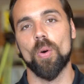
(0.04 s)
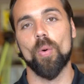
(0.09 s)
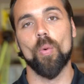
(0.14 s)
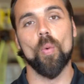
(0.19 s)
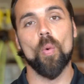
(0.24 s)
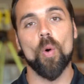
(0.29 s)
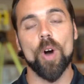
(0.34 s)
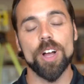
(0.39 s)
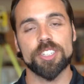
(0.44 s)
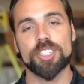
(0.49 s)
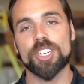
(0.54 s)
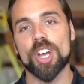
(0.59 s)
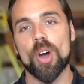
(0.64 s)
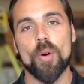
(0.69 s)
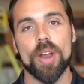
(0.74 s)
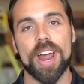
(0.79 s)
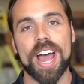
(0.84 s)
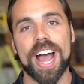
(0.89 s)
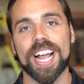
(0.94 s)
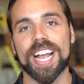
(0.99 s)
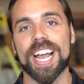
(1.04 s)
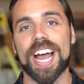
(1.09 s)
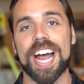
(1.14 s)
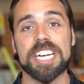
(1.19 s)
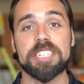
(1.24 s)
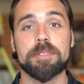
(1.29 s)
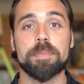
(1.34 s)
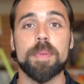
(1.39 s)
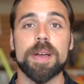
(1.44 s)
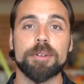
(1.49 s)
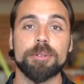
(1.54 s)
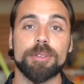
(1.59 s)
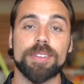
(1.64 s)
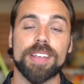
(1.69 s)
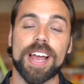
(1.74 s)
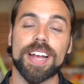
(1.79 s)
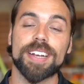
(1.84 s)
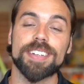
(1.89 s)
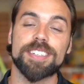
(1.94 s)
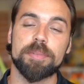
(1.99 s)
What's going on, guys? Mike with
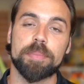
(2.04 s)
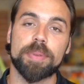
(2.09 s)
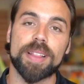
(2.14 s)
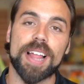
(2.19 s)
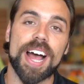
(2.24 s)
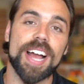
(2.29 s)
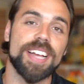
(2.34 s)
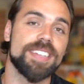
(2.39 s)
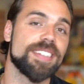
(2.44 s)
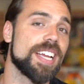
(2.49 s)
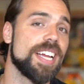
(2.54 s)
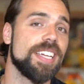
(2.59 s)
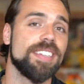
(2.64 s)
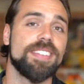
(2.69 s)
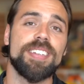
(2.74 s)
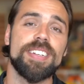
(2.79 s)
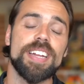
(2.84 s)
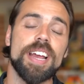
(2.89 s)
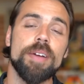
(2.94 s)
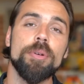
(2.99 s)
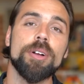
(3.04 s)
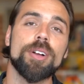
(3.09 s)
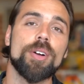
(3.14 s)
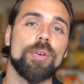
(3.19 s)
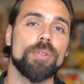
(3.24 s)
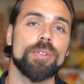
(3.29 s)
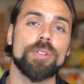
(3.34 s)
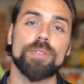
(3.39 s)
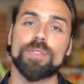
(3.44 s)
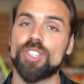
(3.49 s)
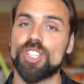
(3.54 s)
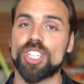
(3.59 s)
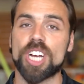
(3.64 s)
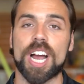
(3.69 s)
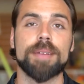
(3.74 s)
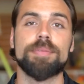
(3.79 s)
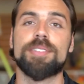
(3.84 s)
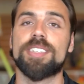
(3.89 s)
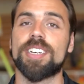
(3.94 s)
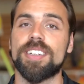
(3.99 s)
Tiger Supplies, and today we're going over
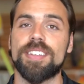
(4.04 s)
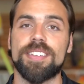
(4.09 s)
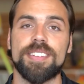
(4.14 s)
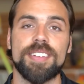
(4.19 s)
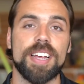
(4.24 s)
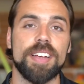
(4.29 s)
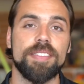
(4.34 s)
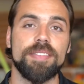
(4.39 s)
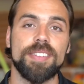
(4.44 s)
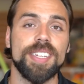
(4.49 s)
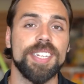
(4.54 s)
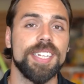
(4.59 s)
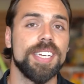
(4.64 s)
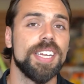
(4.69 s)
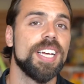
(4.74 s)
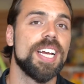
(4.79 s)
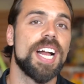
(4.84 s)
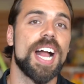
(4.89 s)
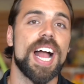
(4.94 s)
job site safety,